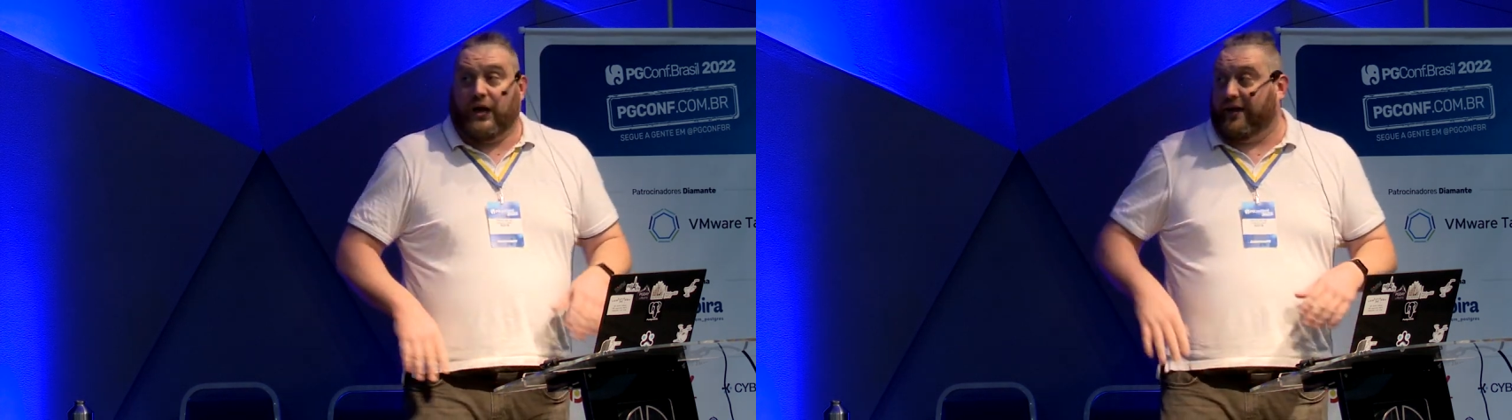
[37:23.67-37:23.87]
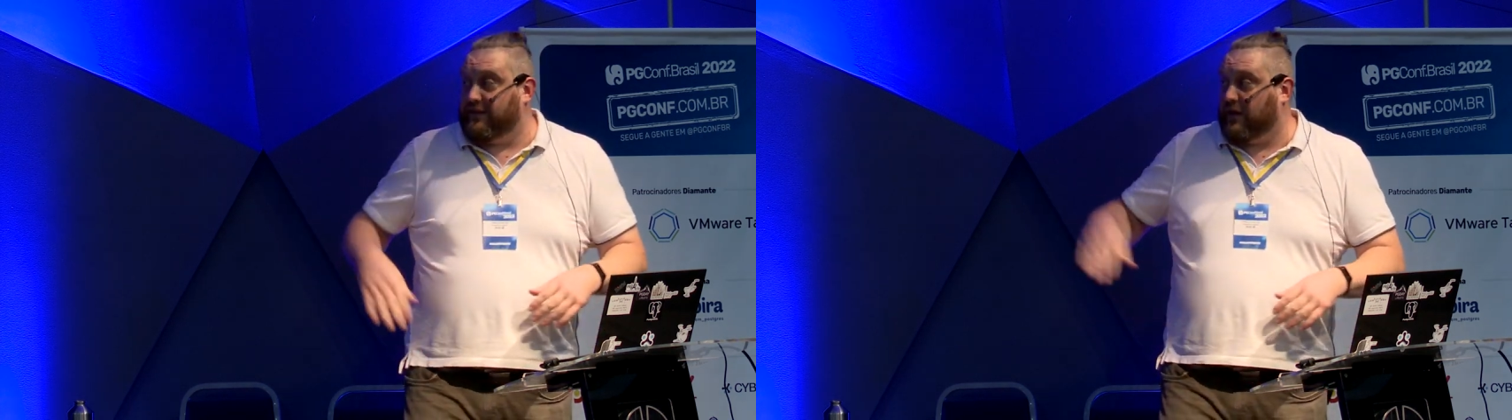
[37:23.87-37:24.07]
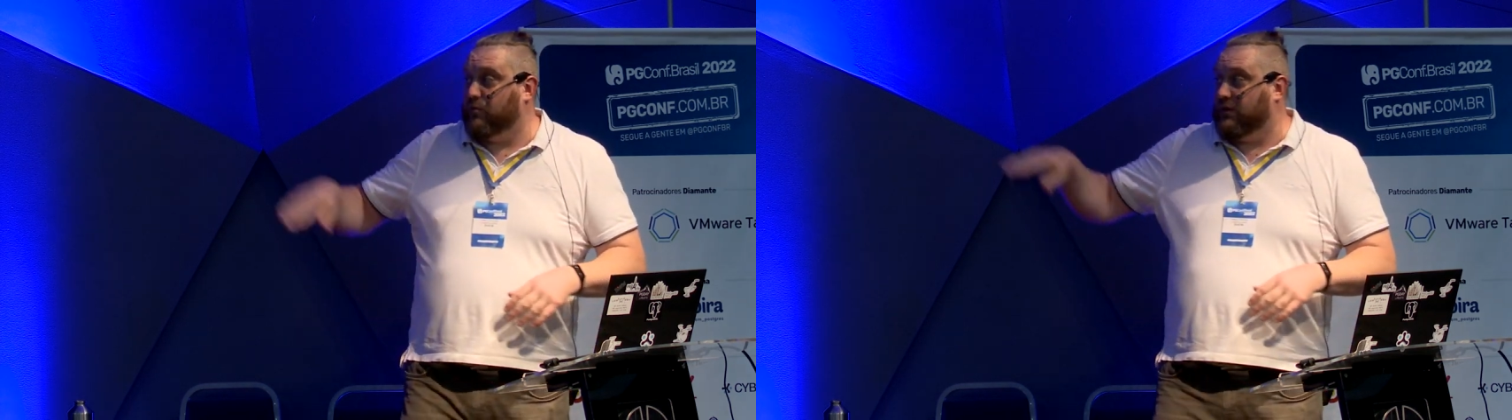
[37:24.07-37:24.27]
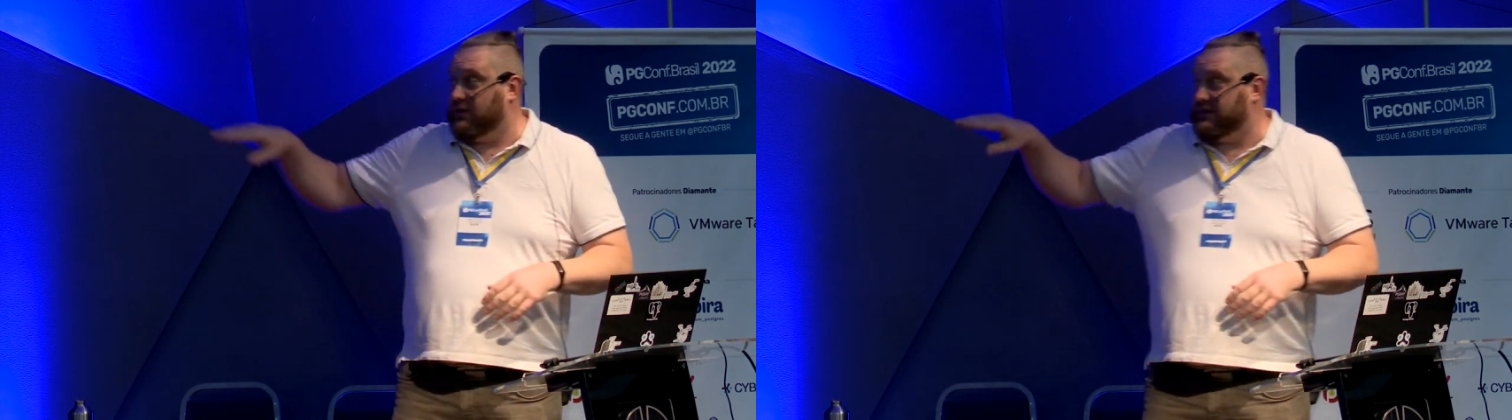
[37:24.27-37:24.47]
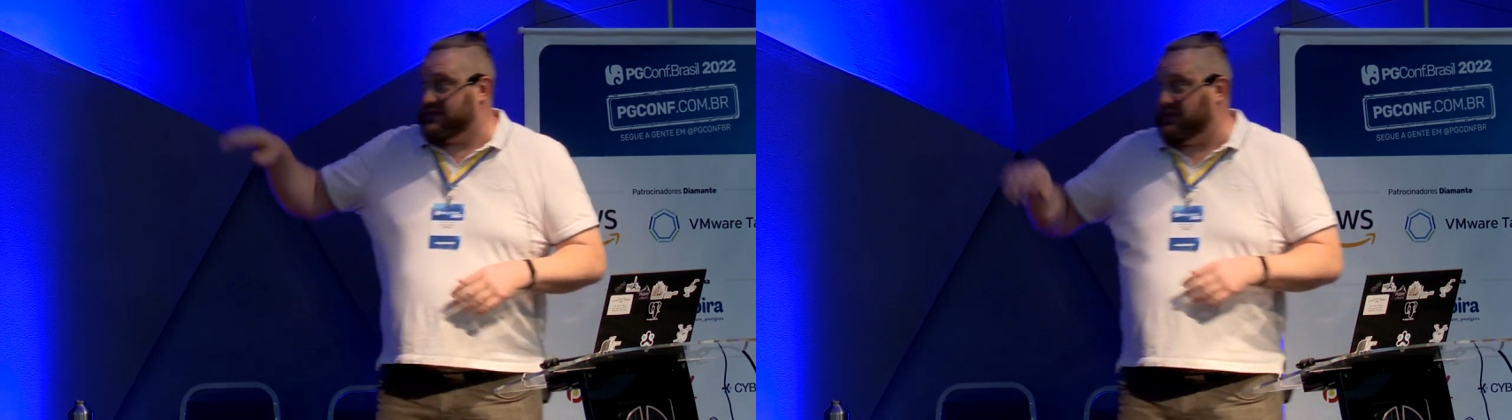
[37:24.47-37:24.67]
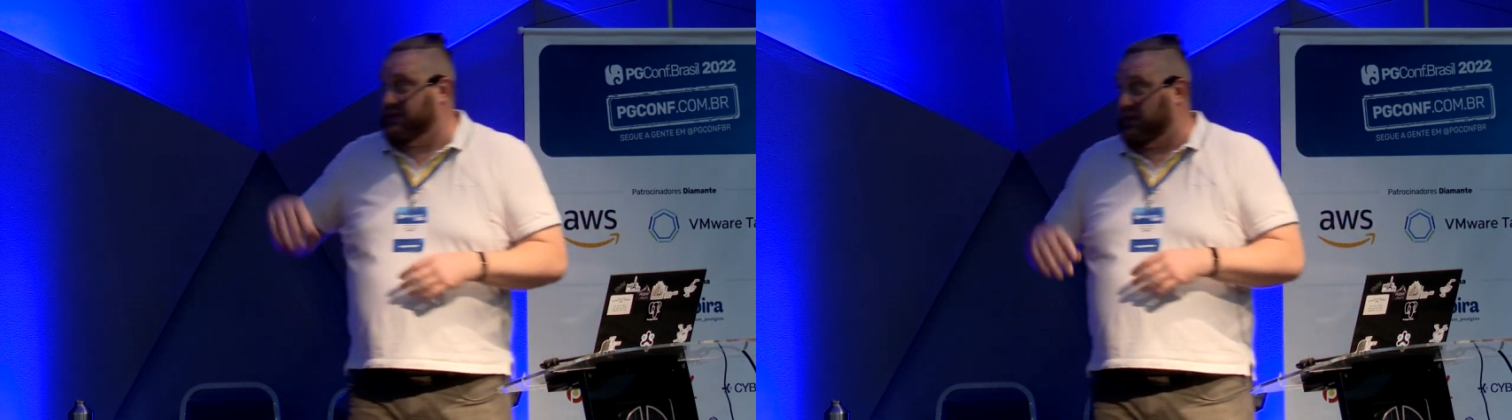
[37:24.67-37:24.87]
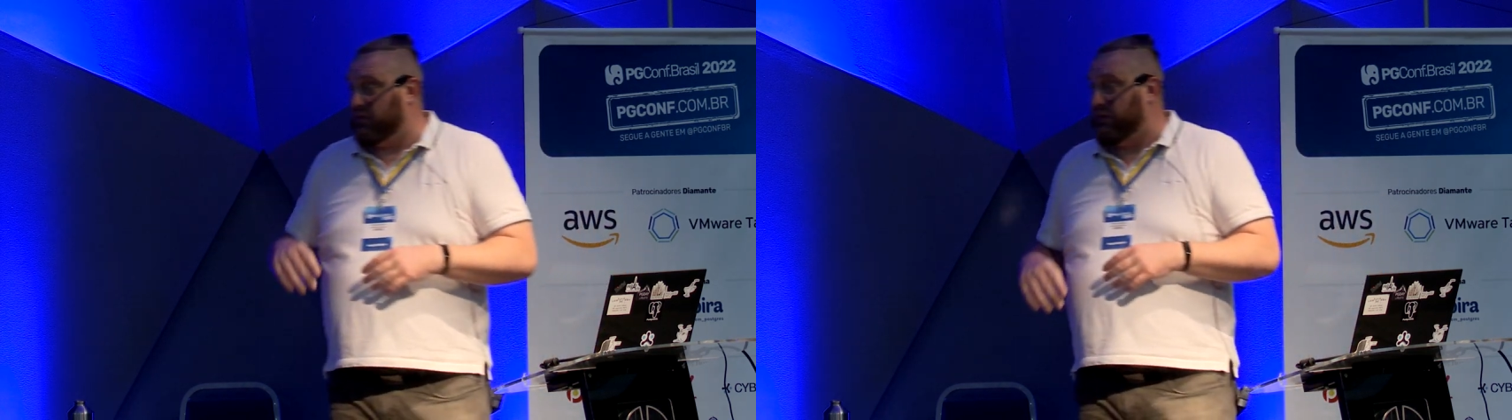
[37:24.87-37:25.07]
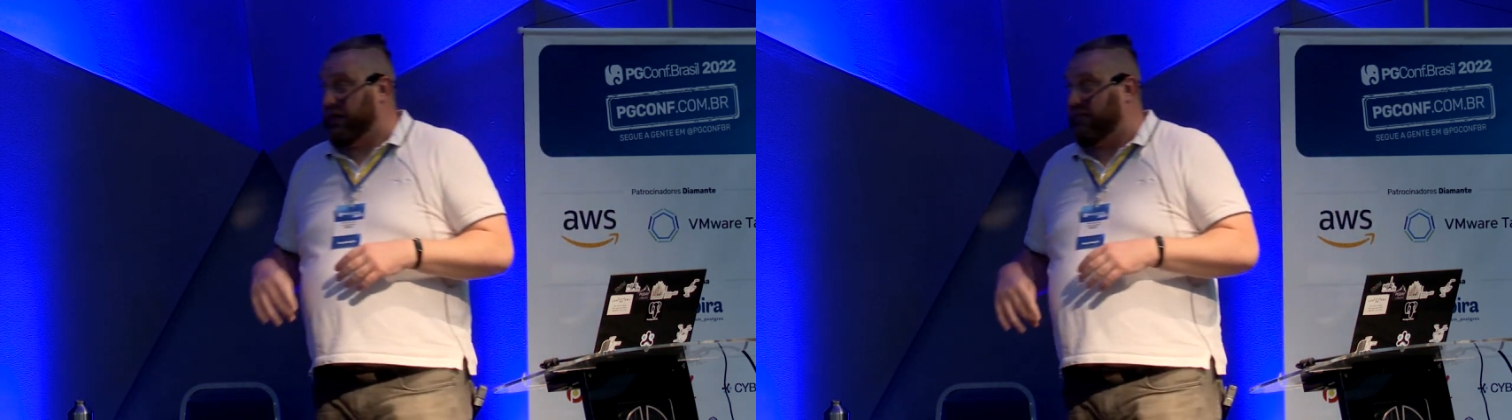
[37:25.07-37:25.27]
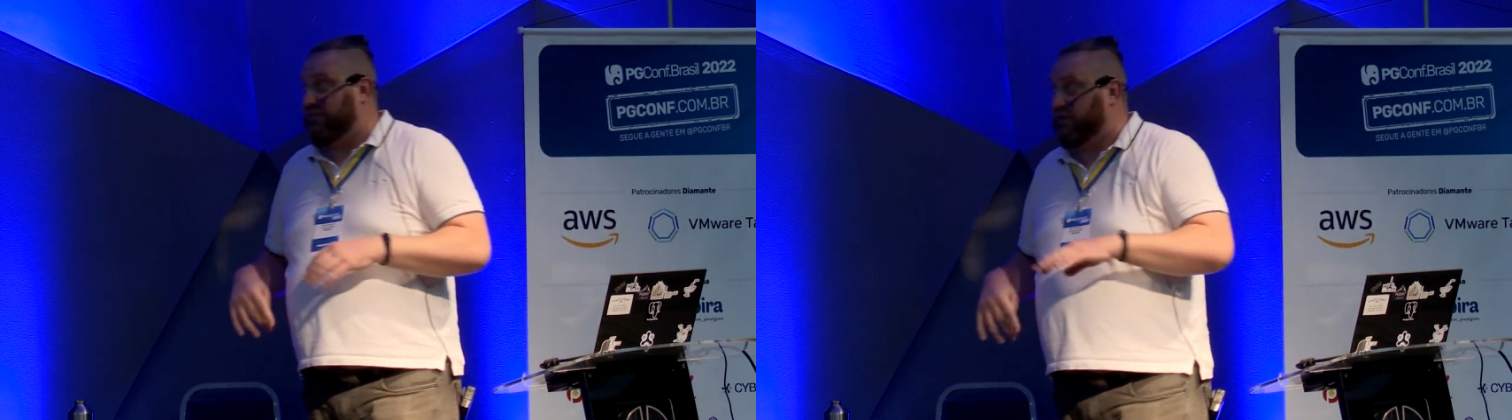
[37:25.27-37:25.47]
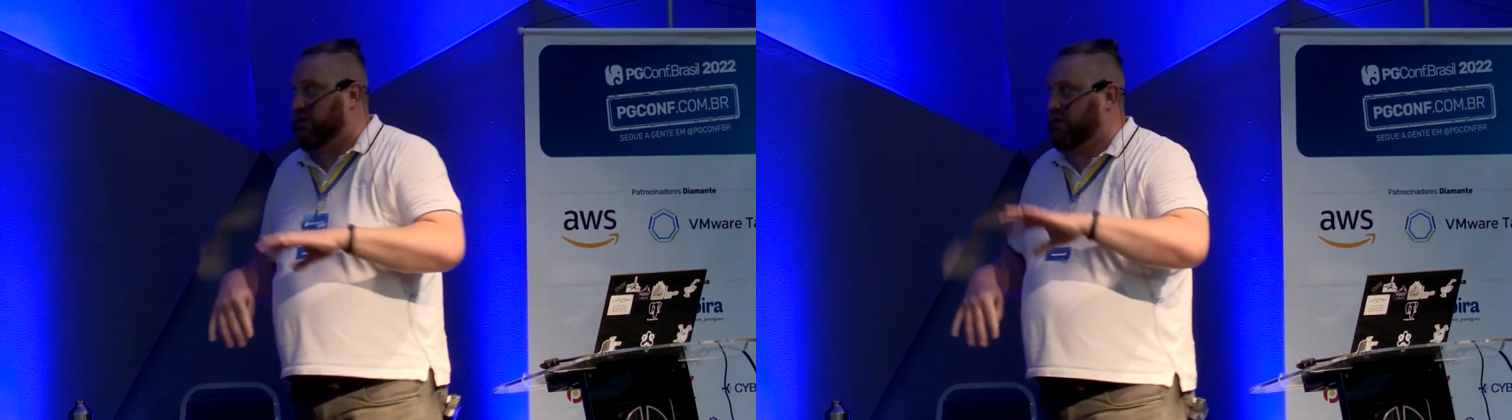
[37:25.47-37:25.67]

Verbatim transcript: And then we see that we have